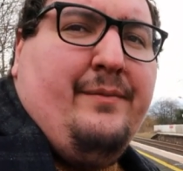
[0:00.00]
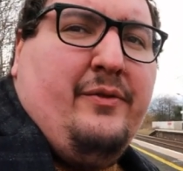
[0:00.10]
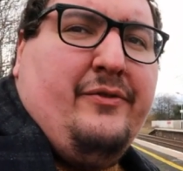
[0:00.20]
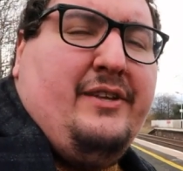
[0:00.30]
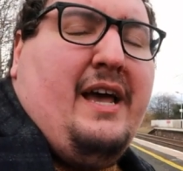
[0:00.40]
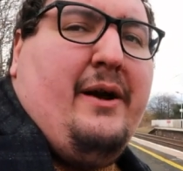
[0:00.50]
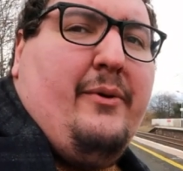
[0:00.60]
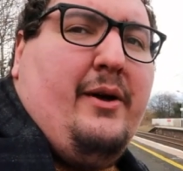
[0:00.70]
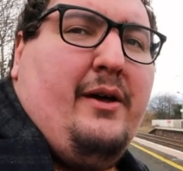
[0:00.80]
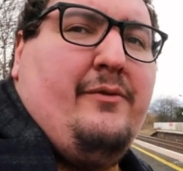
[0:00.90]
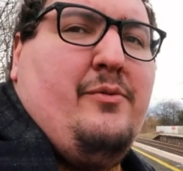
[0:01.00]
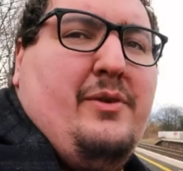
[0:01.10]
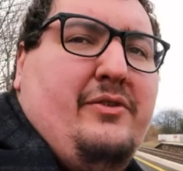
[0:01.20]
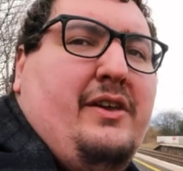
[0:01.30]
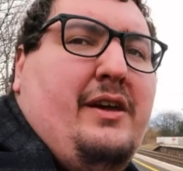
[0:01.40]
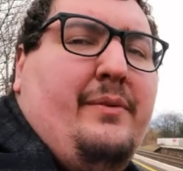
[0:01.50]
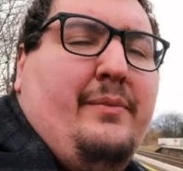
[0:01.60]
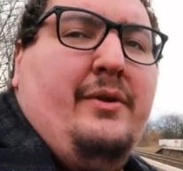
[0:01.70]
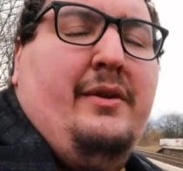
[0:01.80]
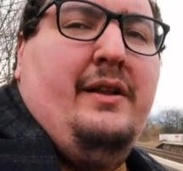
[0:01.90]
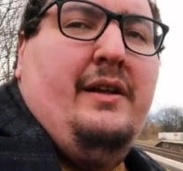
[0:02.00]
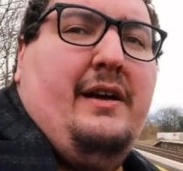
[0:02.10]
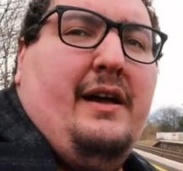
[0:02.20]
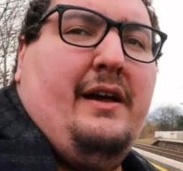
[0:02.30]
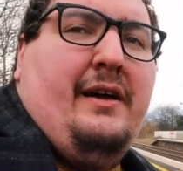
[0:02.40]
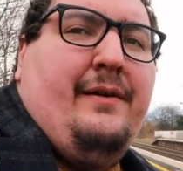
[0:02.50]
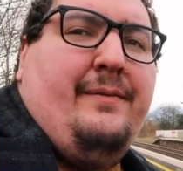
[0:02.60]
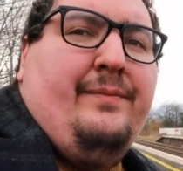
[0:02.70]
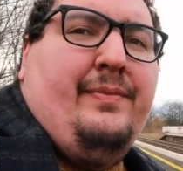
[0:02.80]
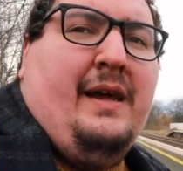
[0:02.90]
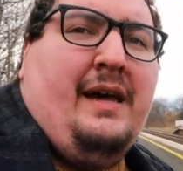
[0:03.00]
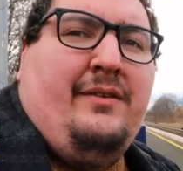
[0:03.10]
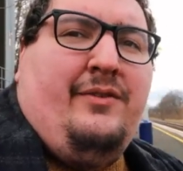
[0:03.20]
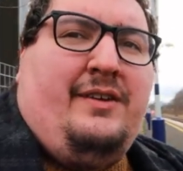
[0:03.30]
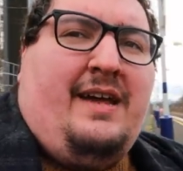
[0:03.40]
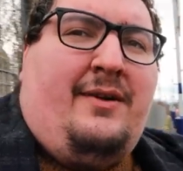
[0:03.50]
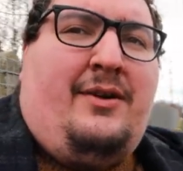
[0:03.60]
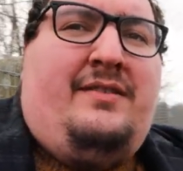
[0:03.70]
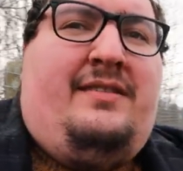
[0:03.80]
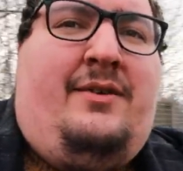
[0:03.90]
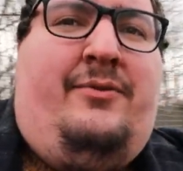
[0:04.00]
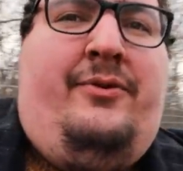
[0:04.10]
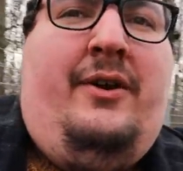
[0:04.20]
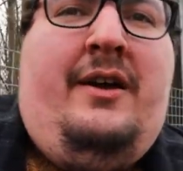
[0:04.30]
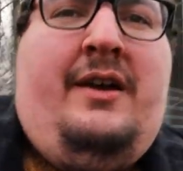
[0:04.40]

with the tower, the museum, and the town itself.